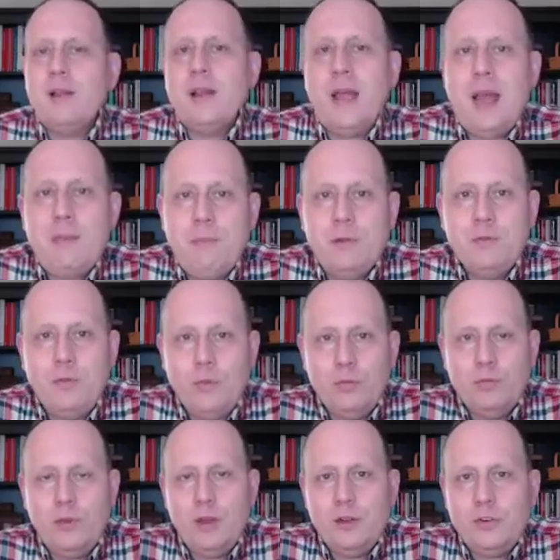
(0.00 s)
to happen
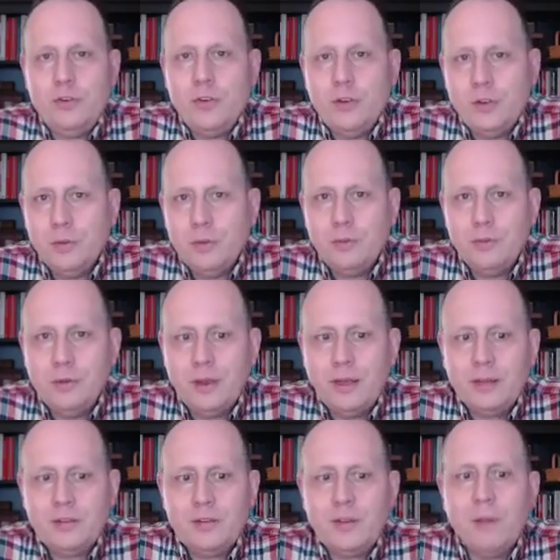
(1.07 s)
to you
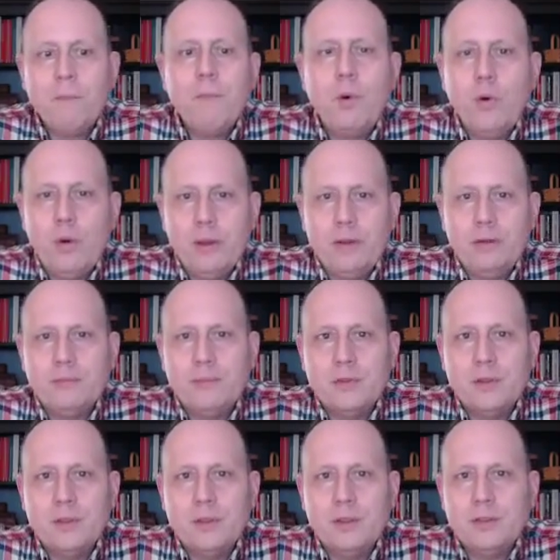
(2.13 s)
at some point.
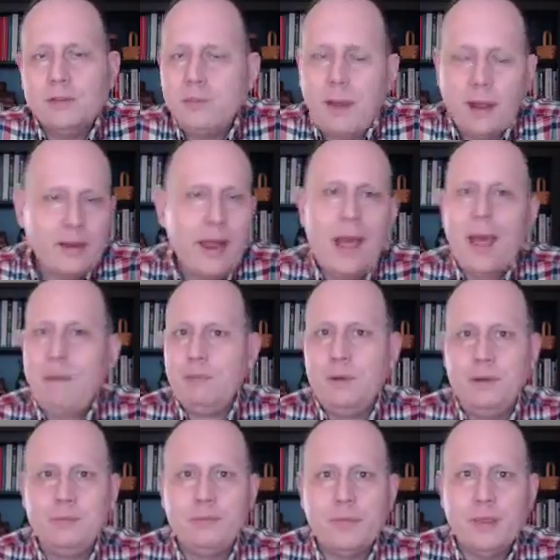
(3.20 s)
It's bound to happen